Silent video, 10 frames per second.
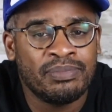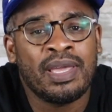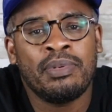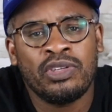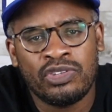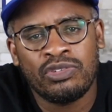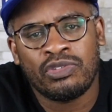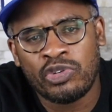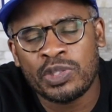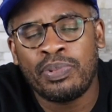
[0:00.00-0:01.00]
Maybe
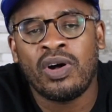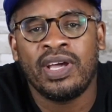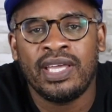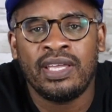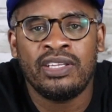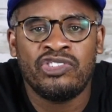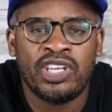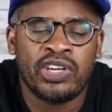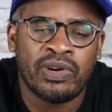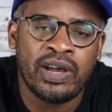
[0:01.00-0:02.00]
Chris Paul and
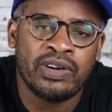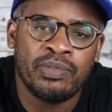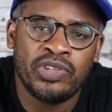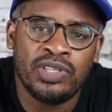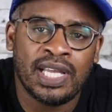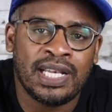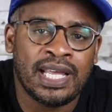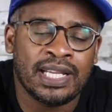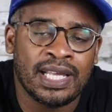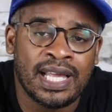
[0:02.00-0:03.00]
Jay Crowder. I mean, you got a
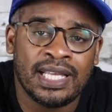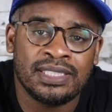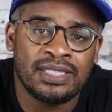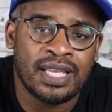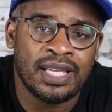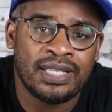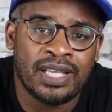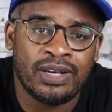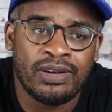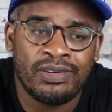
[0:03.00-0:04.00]
lot of guys that
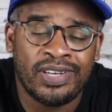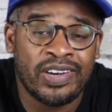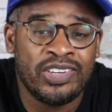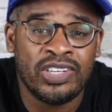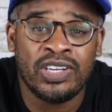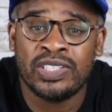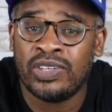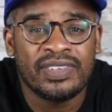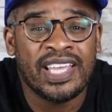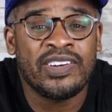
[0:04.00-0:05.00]
are young
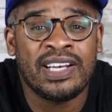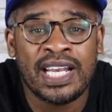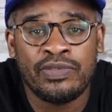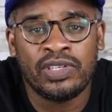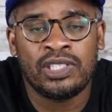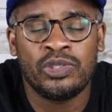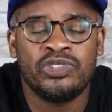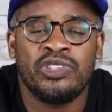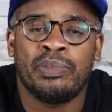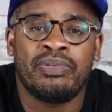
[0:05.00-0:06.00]
and are not even close
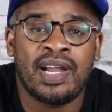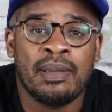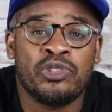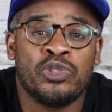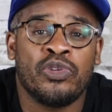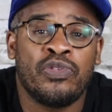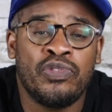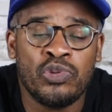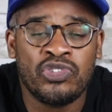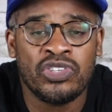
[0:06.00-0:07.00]
to their prime. So the
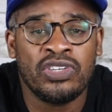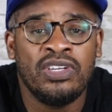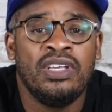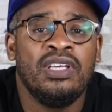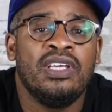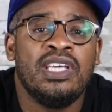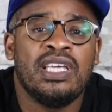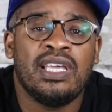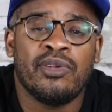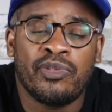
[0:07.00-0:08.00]
future
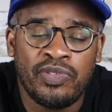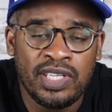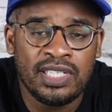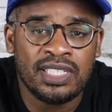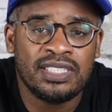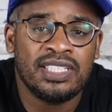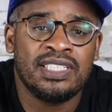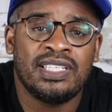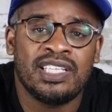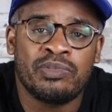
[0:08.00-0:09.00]
in Phoenix
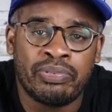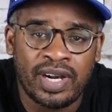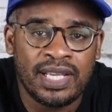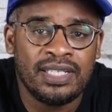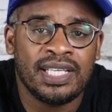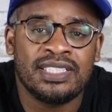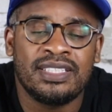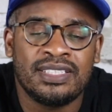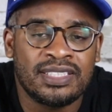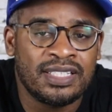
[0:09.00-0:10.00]
is as bright as
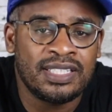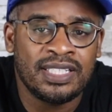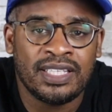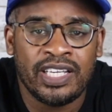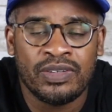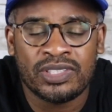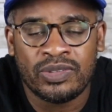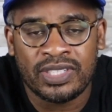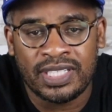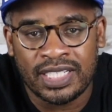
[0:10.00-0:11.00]
the sun in the
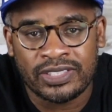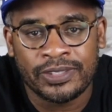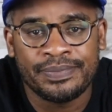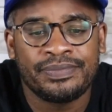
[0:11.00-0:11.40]
Arizona desert.